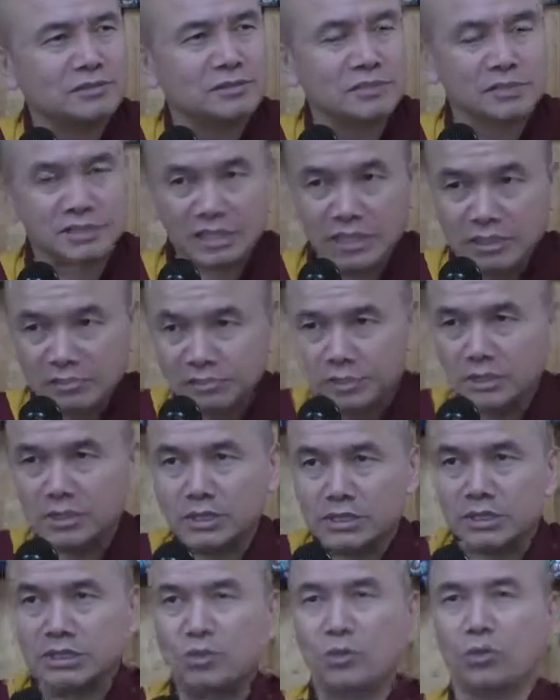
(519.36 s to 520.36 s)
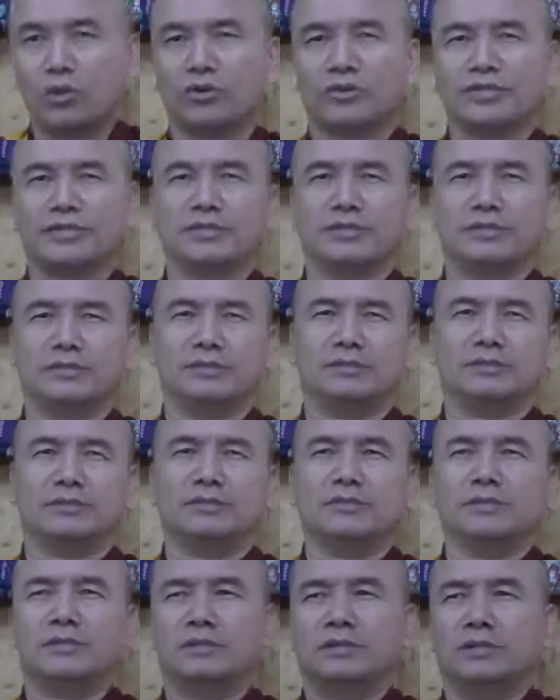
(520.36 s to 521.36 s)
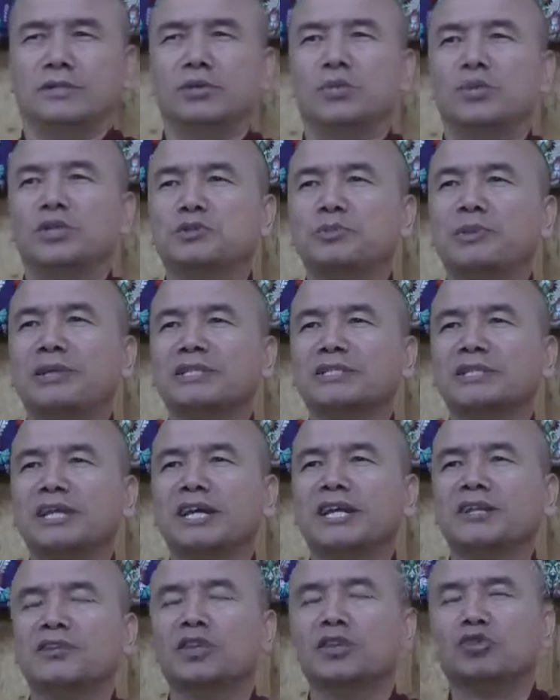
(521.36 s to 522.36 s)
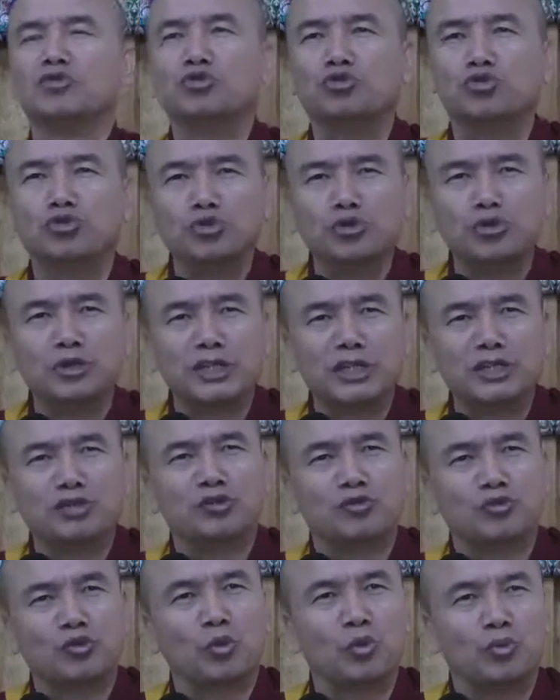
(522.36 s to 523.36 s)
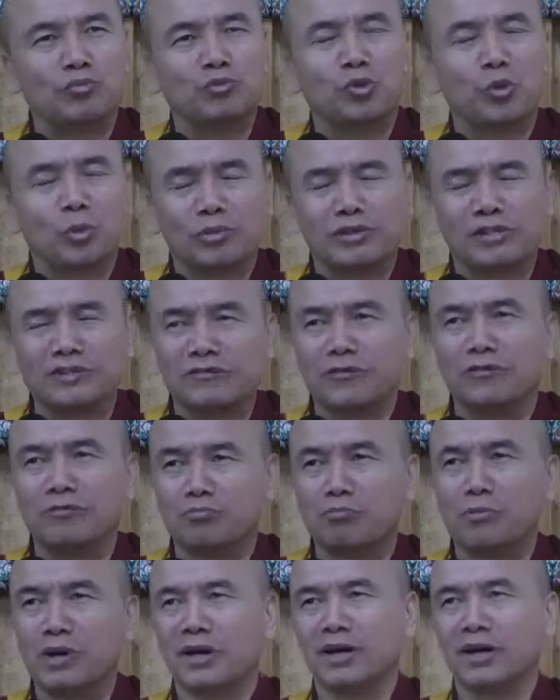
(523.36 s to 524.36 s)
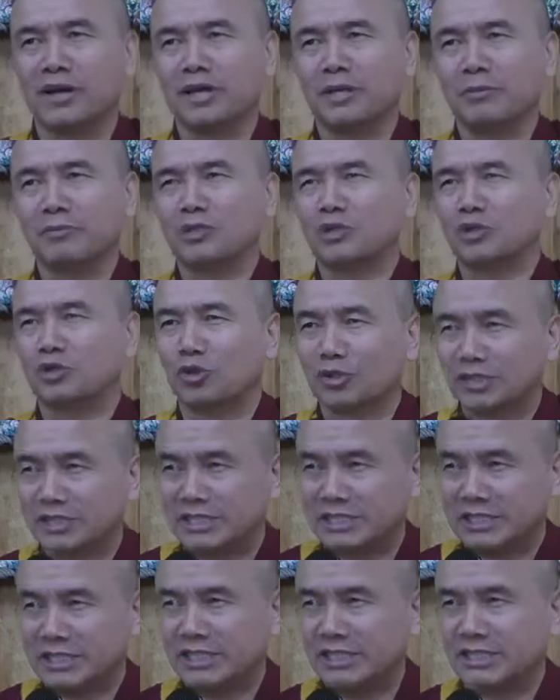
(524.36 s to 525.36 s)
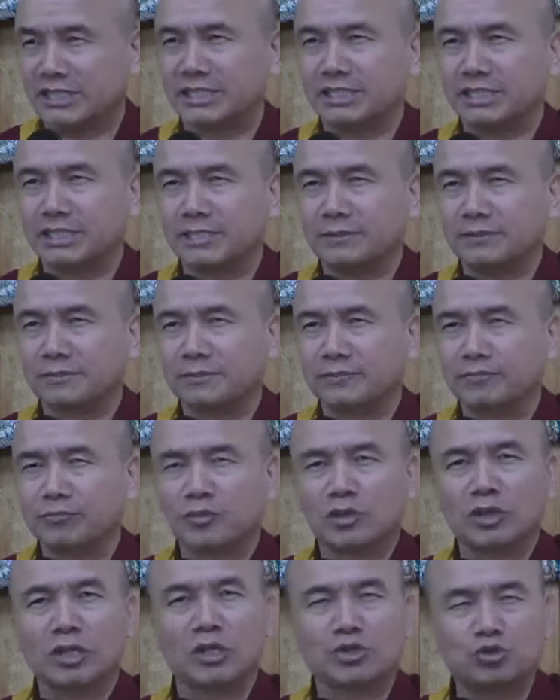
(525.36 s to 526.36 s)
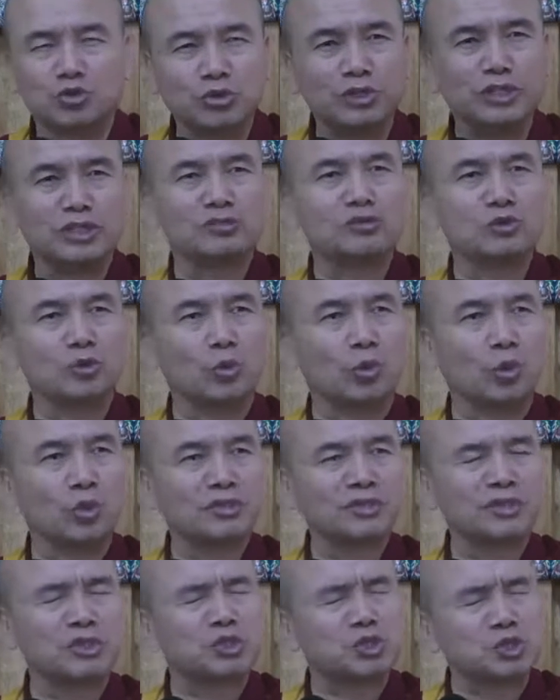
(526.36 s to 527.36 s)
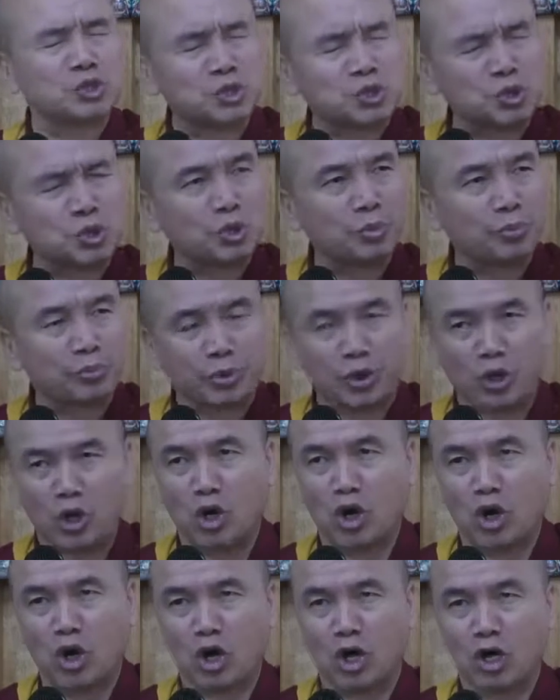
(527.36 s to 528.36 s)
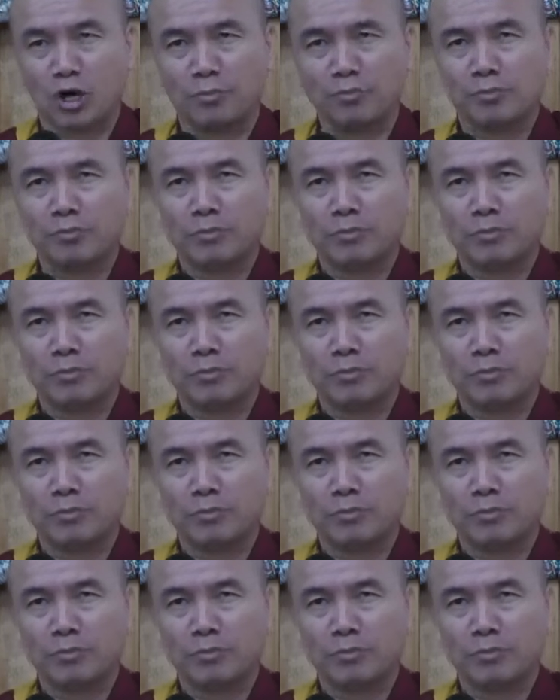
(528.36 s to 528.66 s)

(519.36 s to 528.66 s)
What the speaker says: Same dirty water. Which means that the true nature of the river mine is not dirty. The true nature of the water is so pure.